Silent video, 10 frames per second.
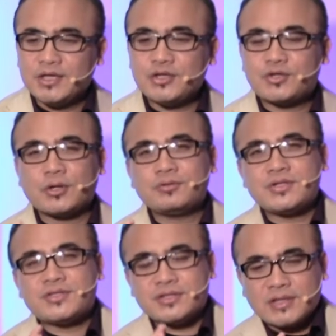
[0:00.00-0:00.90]
He shows
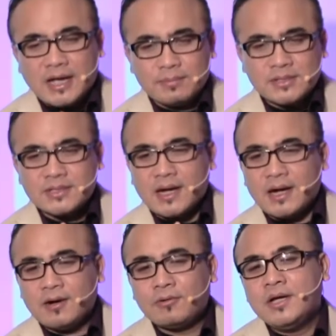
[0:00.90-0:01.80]
his disciples
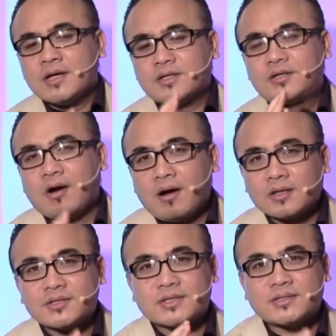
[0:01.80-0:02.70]
how
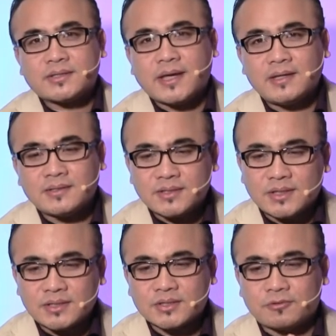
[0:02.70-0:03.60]
God sustains
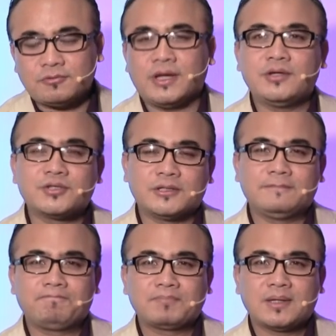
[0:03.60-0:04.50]
his creation.